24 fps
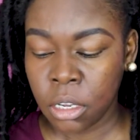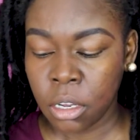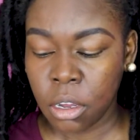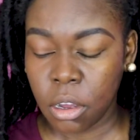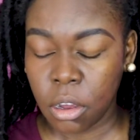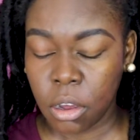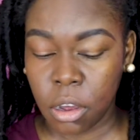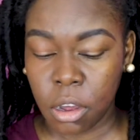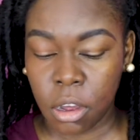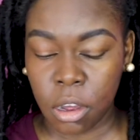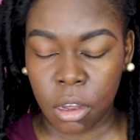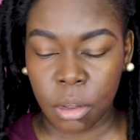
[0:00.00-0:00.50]

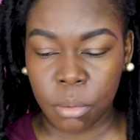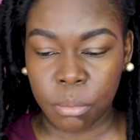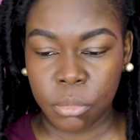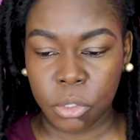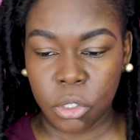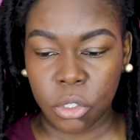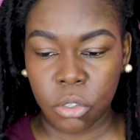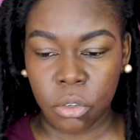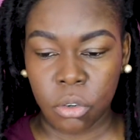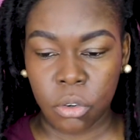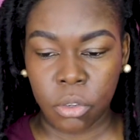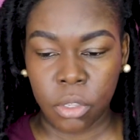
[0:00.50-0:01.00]

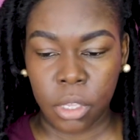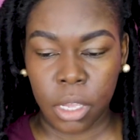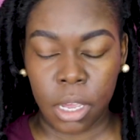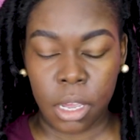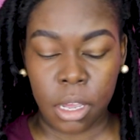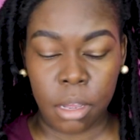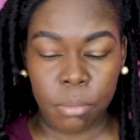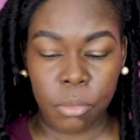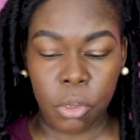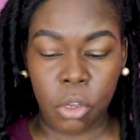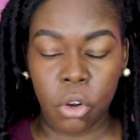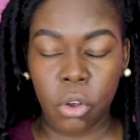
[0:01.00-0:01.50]
So yeah,
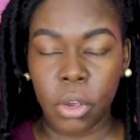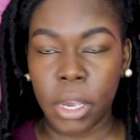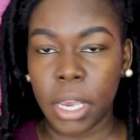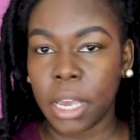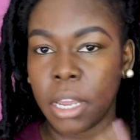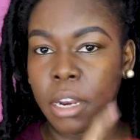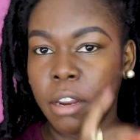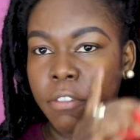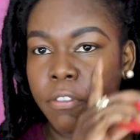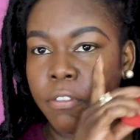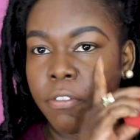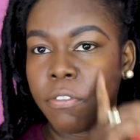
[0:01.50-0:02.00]
I'm gonna go
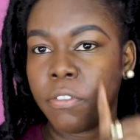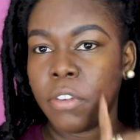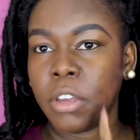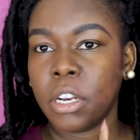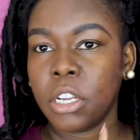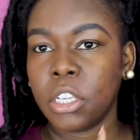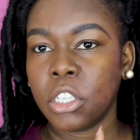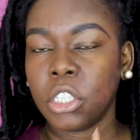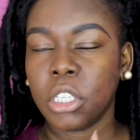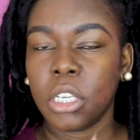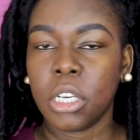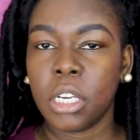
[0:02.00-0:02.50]
ahead and
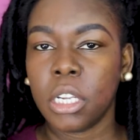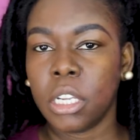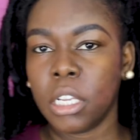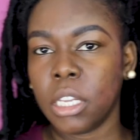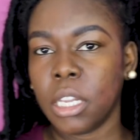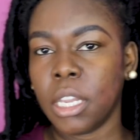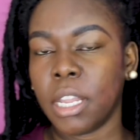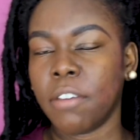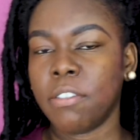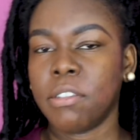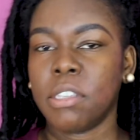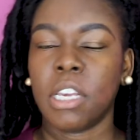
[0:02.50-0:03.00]
finish the
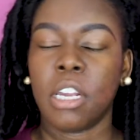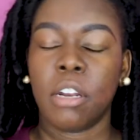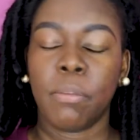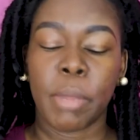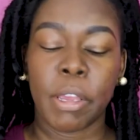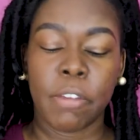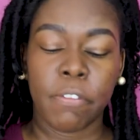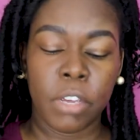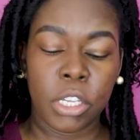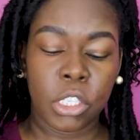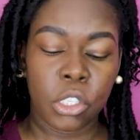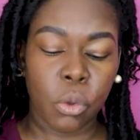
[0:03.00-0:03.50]
left side of
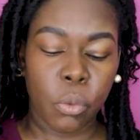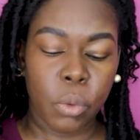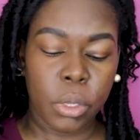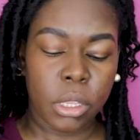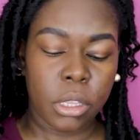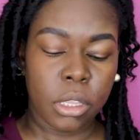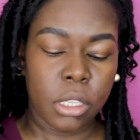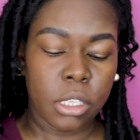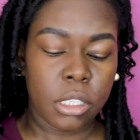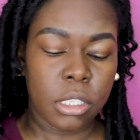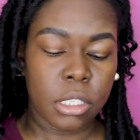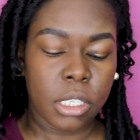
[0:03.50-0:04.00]
my face
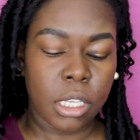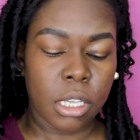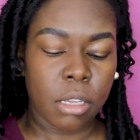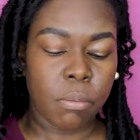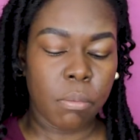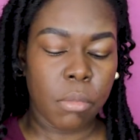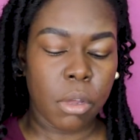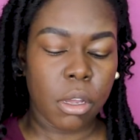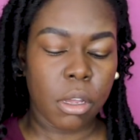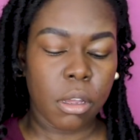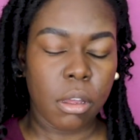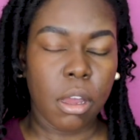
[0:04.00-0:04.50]
with the
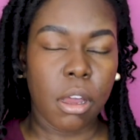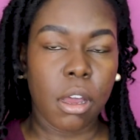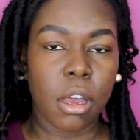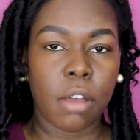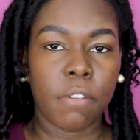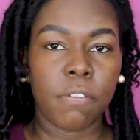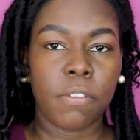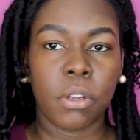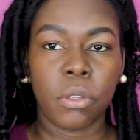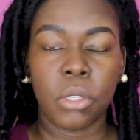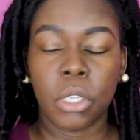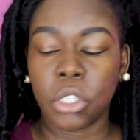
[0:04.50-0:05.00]
same
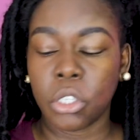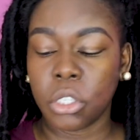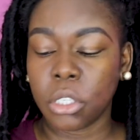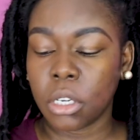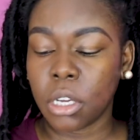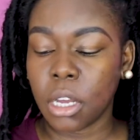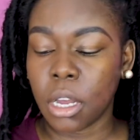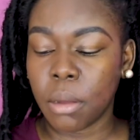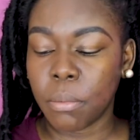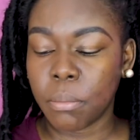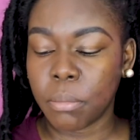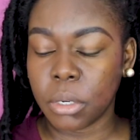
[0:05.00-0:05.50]
foundation
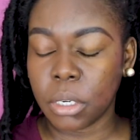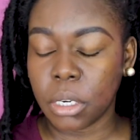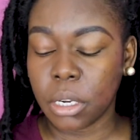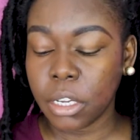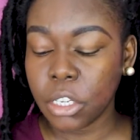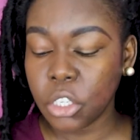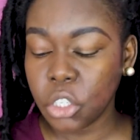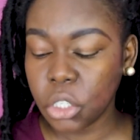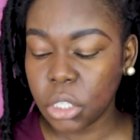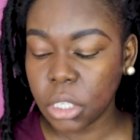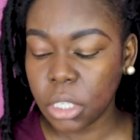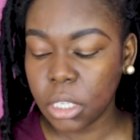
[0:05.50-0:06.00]

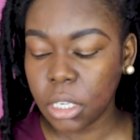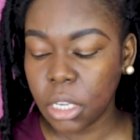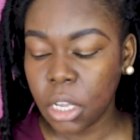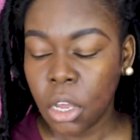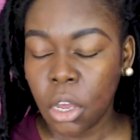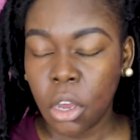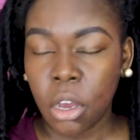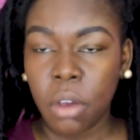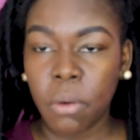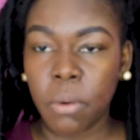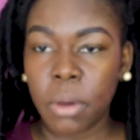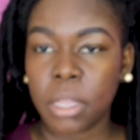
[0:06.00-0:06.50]
combination.
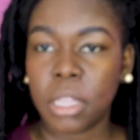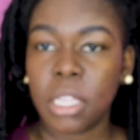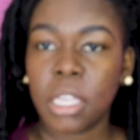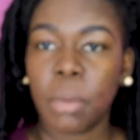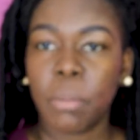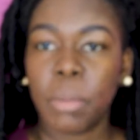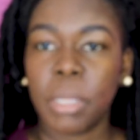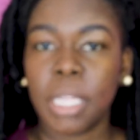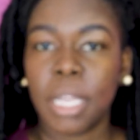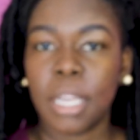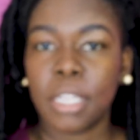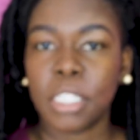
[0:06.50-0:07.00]
One thing
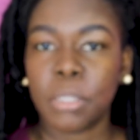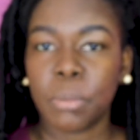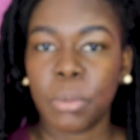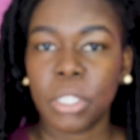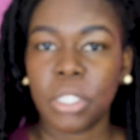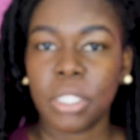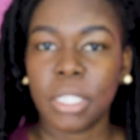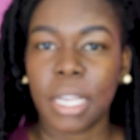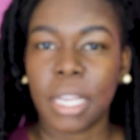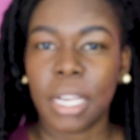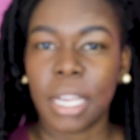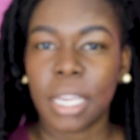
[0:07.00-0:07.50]
about that
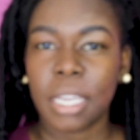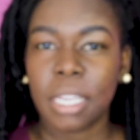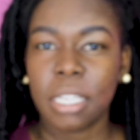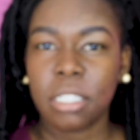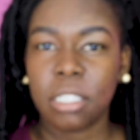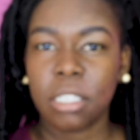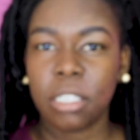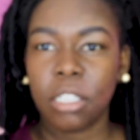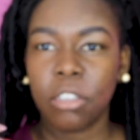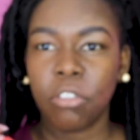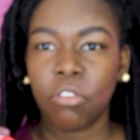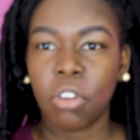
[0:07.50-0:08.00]
sponge that I like
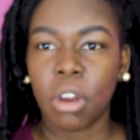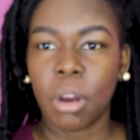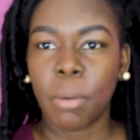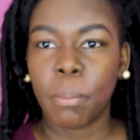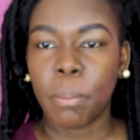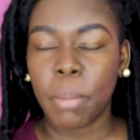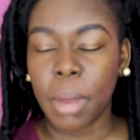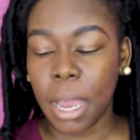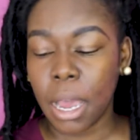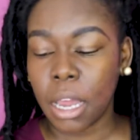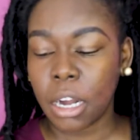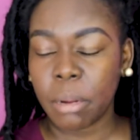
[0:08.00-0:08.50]
is the
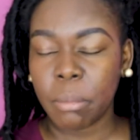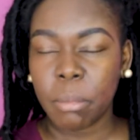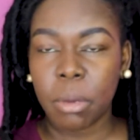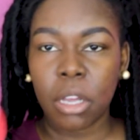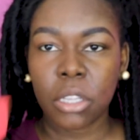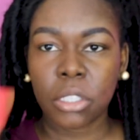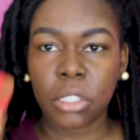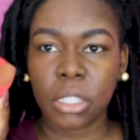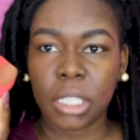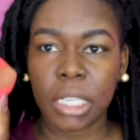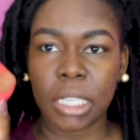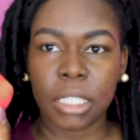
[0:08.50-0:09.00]
round bottom. I
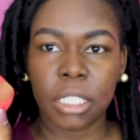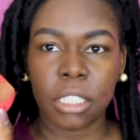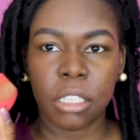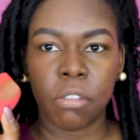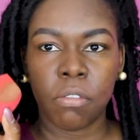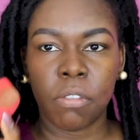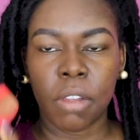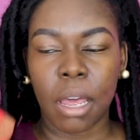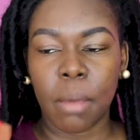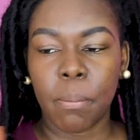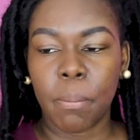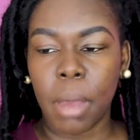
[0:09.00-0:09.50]
also like this
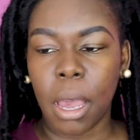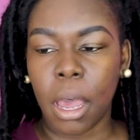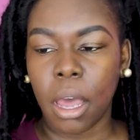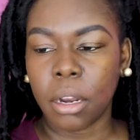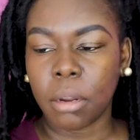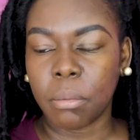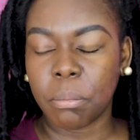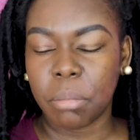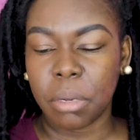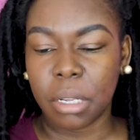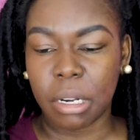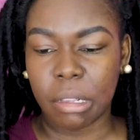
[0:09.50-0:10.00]
flat
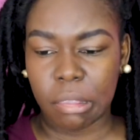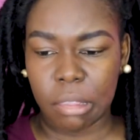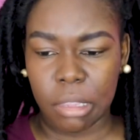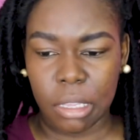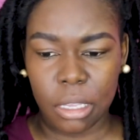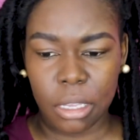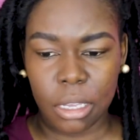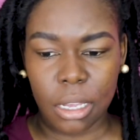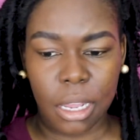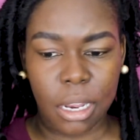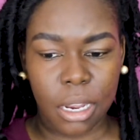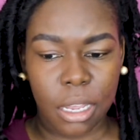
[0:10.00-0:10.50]
bottom, but I
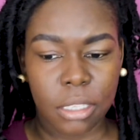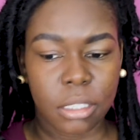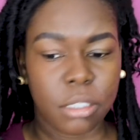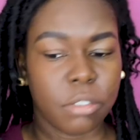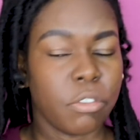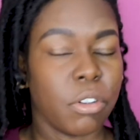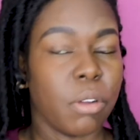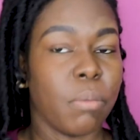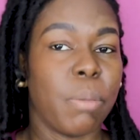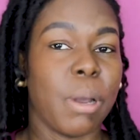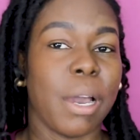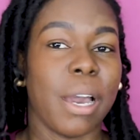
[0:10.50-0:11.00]
think I like the
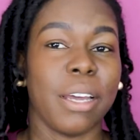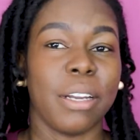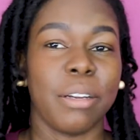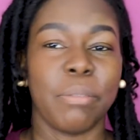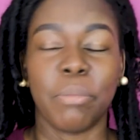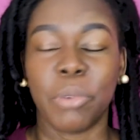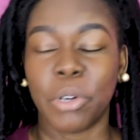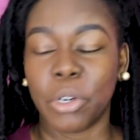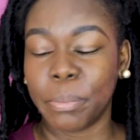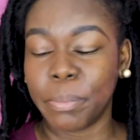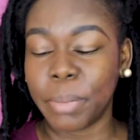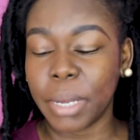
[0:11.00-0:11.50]
round bottom
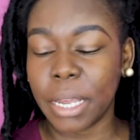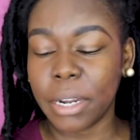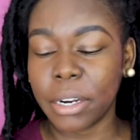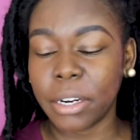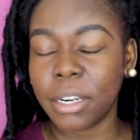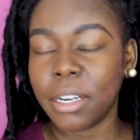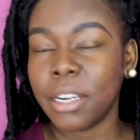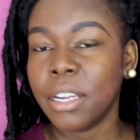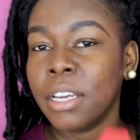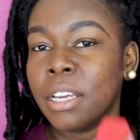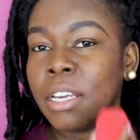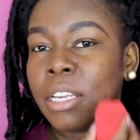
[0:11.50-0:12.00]
more
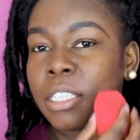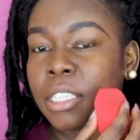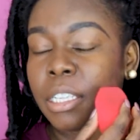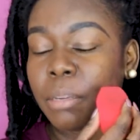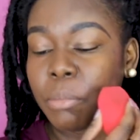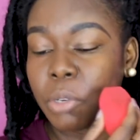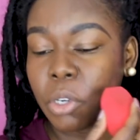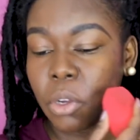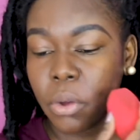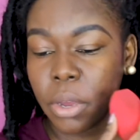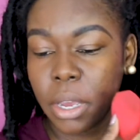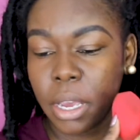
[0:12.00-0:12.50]
better. So I'm
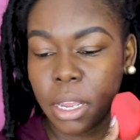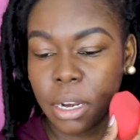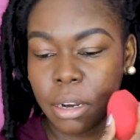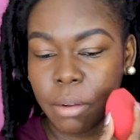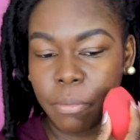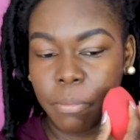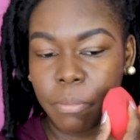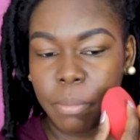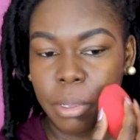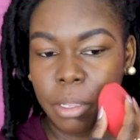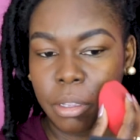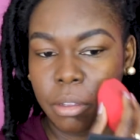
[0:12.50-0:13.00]
gonna go ahead and